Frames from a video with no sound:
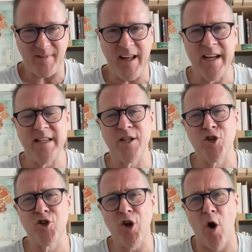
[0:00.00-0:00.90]
He's
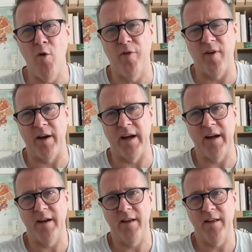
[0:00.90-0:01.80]
so funny
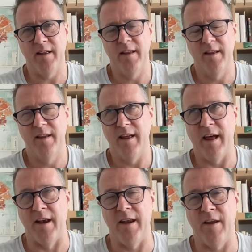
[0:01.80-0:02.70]

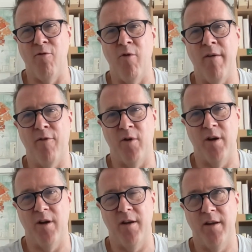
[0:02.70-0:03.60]
and
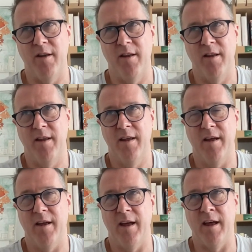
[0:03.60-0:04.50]
irreverent,
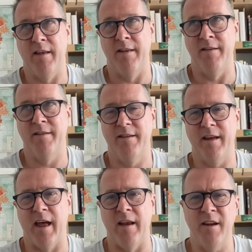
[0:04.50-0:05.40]
and
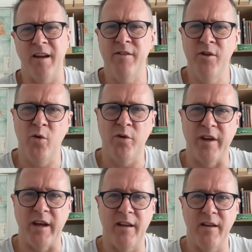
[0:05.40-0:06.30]
he's
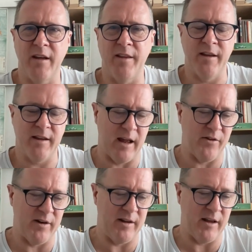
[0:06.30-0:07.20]
naughty. I think
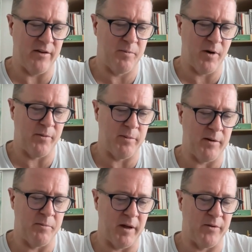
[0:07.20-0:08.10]
actually that's possibly
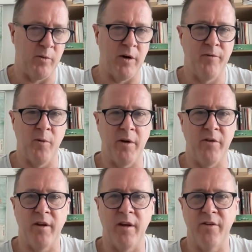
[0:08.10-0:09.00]
the best word for
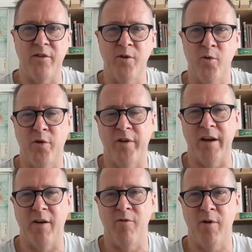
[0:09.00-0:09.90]
him. He's naughty,
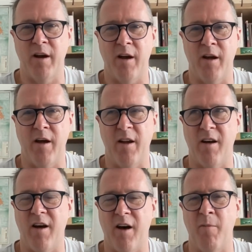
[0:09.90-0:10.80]
and
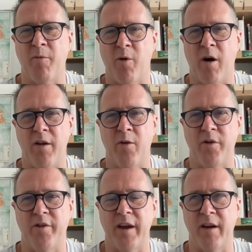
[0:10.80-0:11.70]
I'm quite
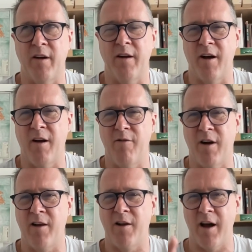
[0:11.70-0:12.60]
naughty, and I
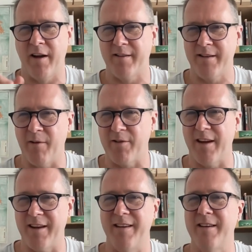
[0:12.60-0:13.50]
could see, I was
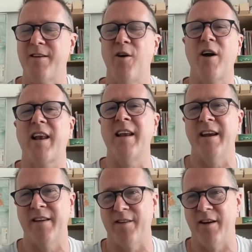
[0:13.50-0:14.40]
like, he got a glint
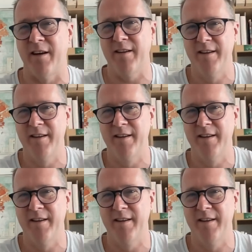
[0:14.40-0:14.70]
in his eye,